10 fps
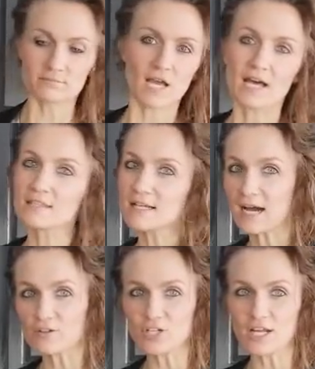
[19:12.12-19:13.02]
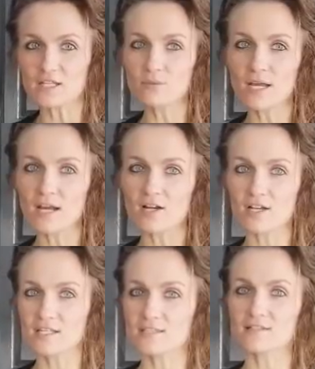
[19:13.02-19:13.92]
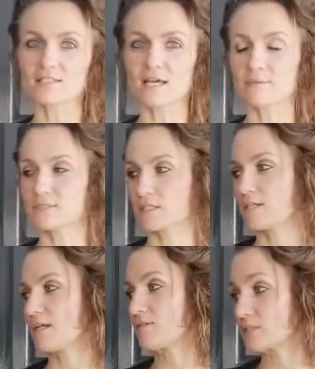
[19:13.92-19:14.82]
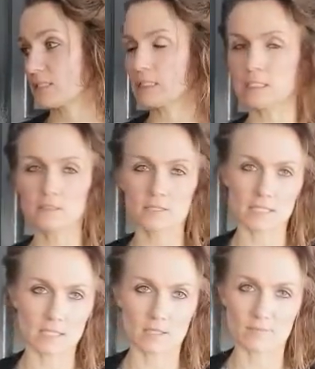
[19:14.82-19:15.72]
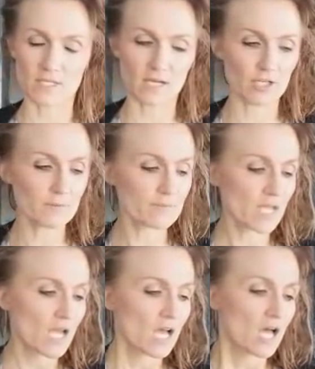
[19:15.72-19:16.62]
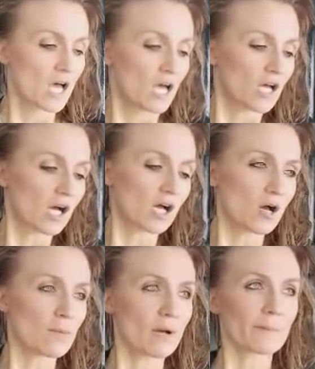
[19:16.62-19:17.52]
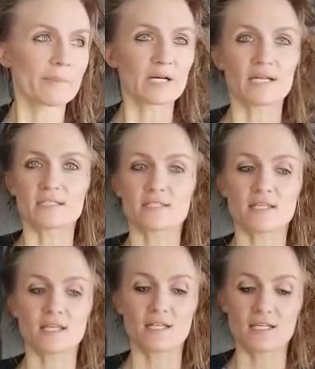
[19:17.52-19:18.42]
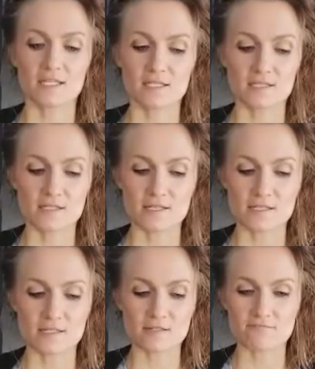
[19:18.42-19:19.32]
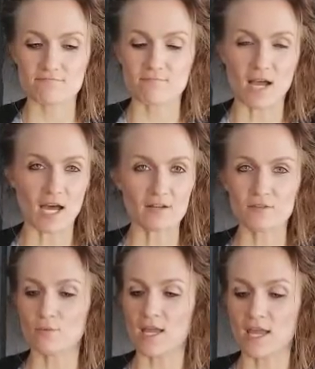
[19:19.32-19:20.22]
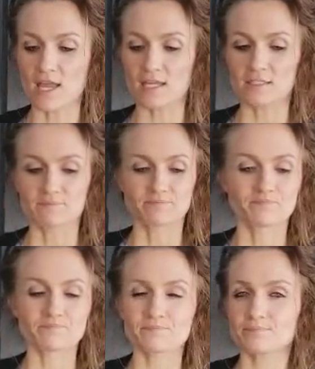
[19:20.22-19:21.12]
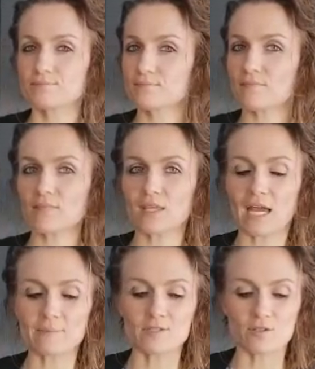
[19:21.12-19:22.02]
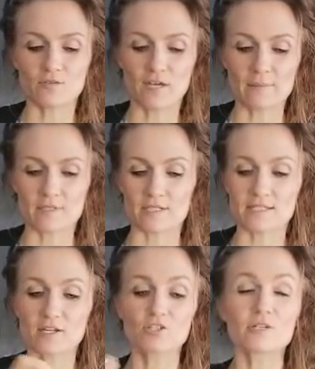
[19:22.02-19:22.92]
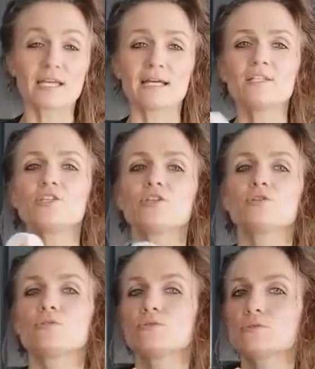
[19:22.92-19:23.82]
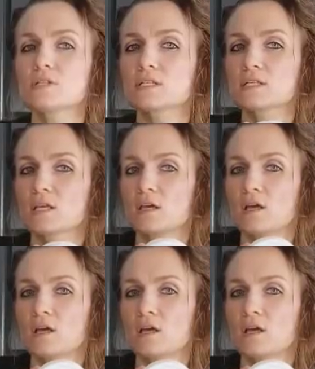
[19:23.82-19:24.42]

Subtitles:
on the counter anywhere or anything like that because I already have the tea taking up the counter. But it is out of the way. Absolutely fabulous. Now you can use